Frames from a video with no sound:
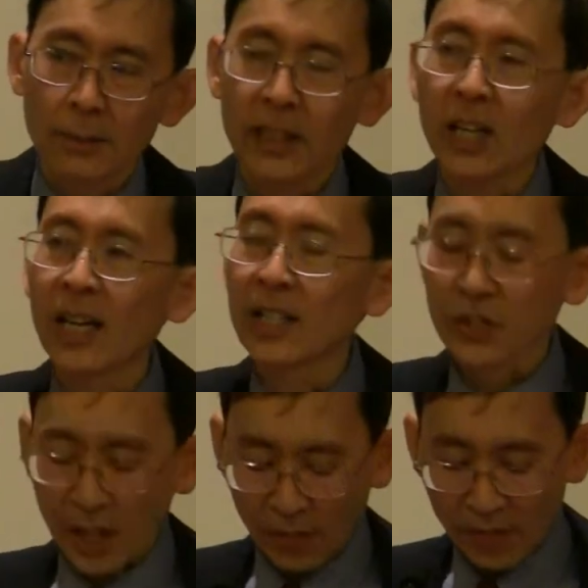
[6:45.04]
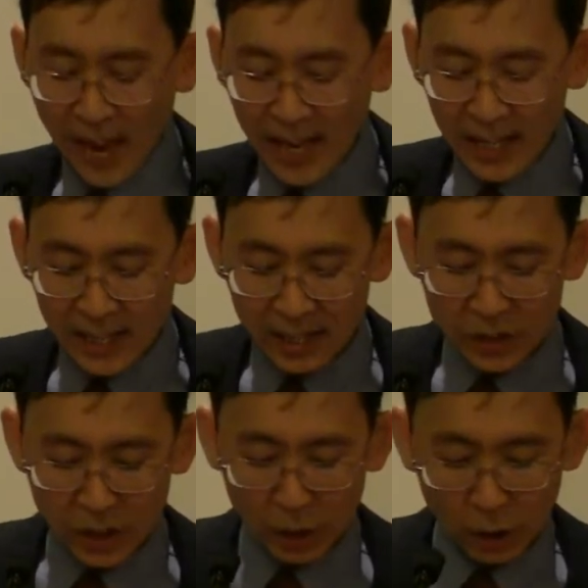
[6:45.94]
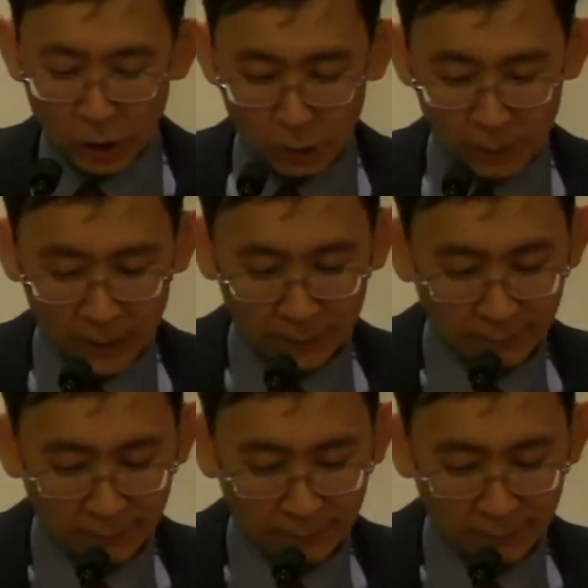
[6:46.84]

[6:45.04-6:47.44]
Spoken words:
Because that is the hope